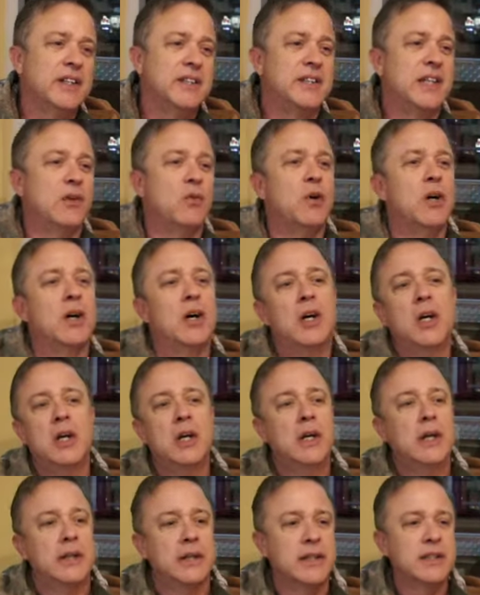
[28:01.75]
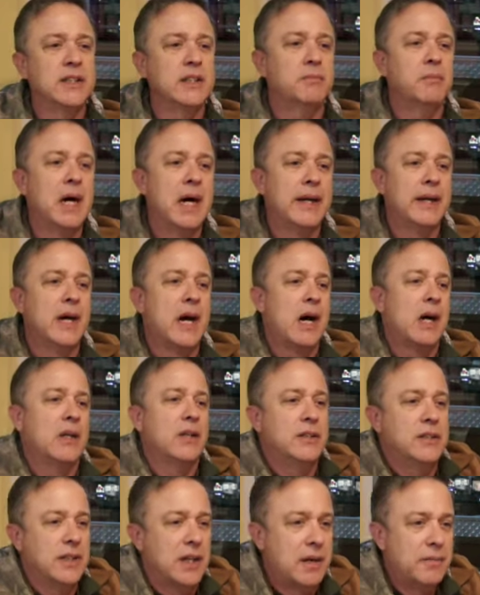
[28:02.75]
say, well, this is my
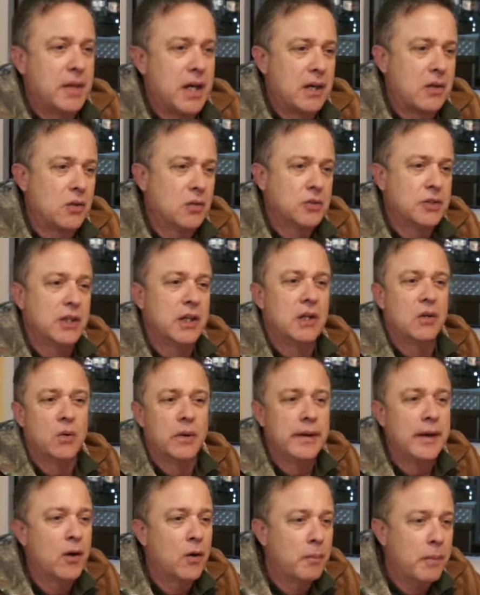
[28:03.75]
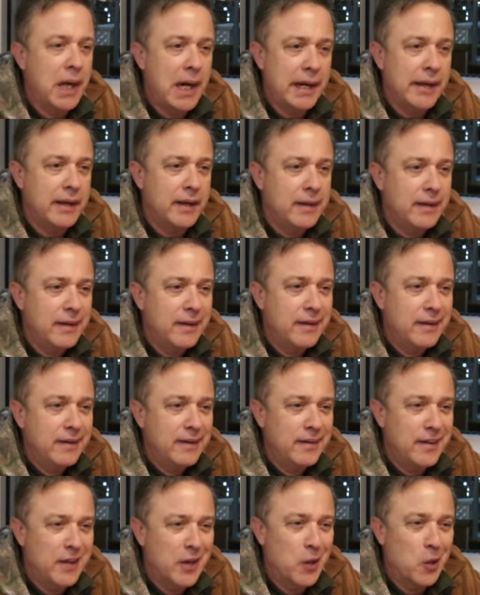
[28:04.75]
knowledge and I'm not going to share it with nobody.
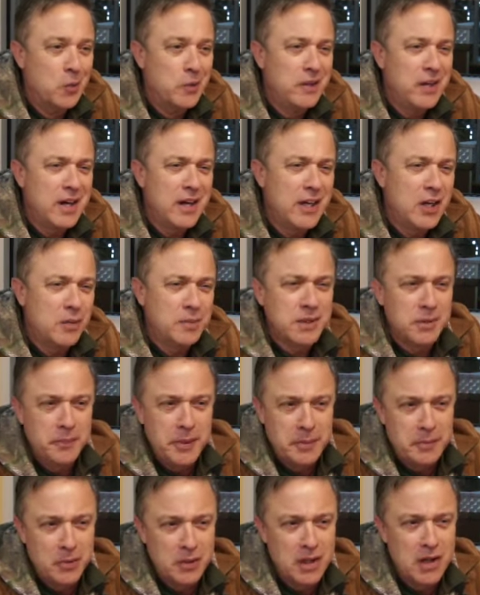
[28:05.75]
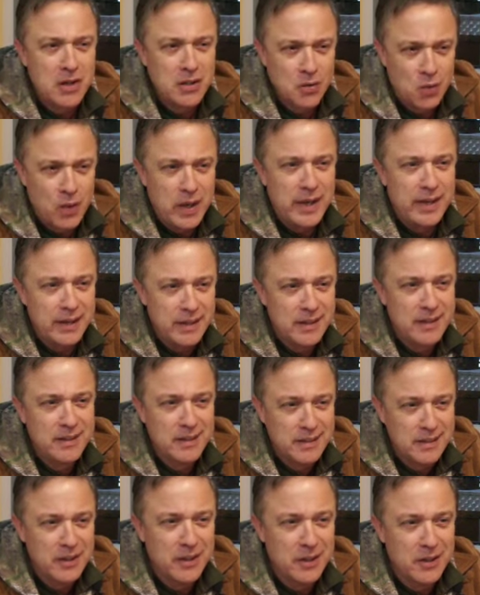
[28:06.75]
You got to help some people along the way.
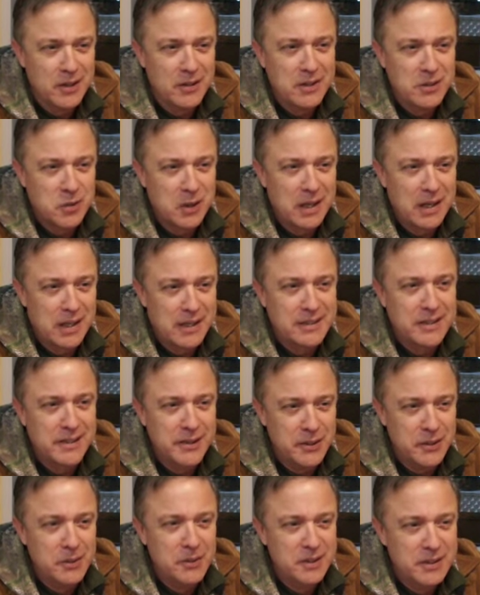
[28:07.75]
That's what I like to do.